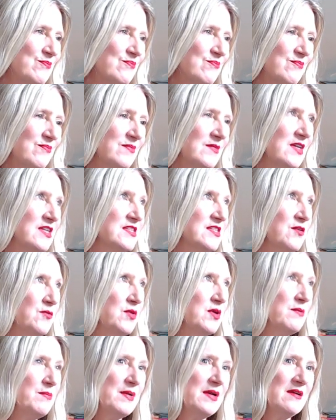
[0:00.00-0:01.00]
because it
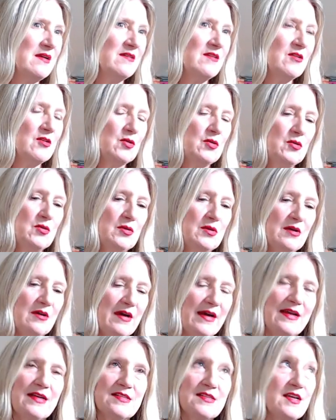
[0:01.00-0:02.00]
would have been a little cooler. I
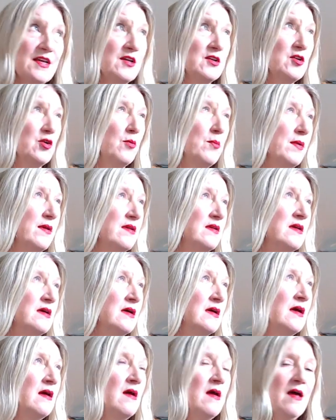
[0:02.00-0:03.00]
guess I could open
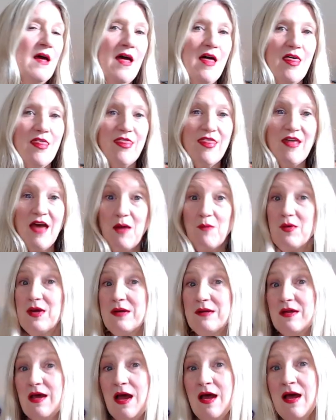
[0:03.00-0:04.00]
that
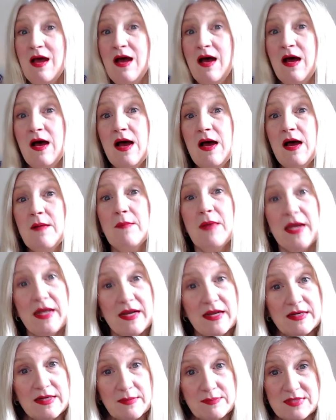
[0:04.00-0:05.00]
one. I might
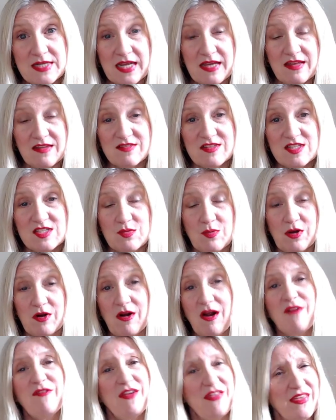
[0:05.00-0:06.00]
end up taking the sweater
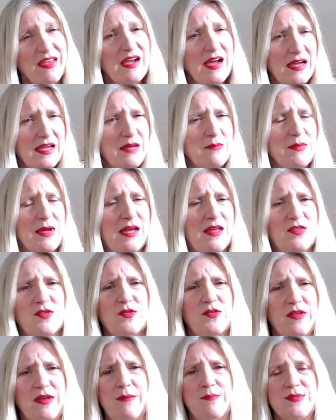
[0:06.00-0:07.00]
off. I think I can make it through
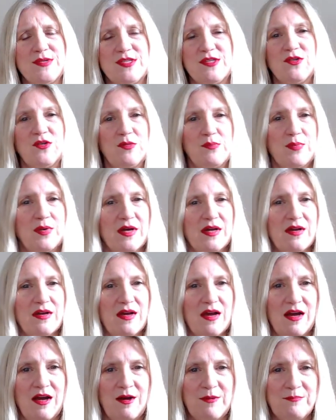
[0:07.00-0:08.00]
the episode, but
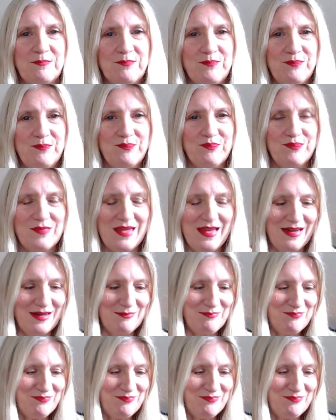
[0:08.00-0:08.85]
um, yeah.